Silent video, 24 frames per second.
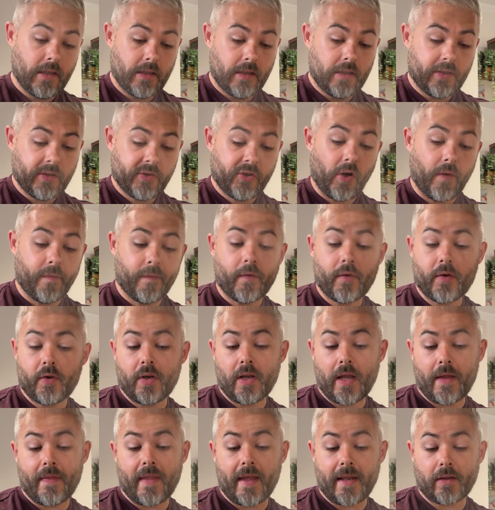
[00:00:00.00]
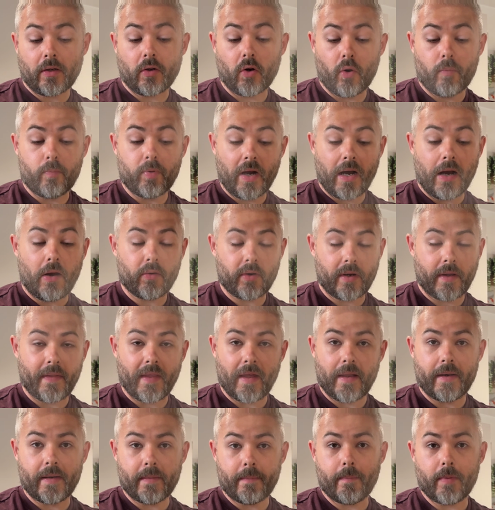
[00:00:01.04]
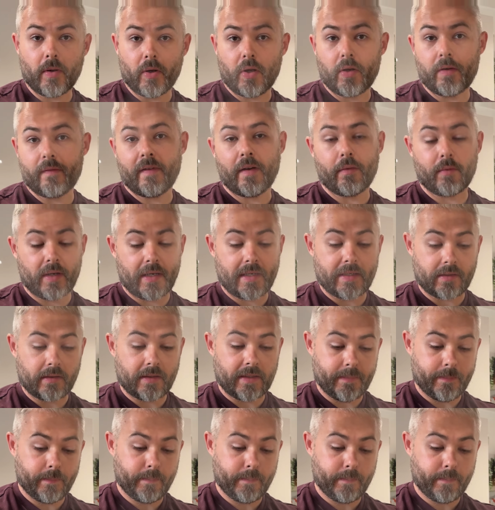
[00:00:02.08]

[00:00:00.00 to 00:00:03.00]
soften and then go brown and then burn very easily.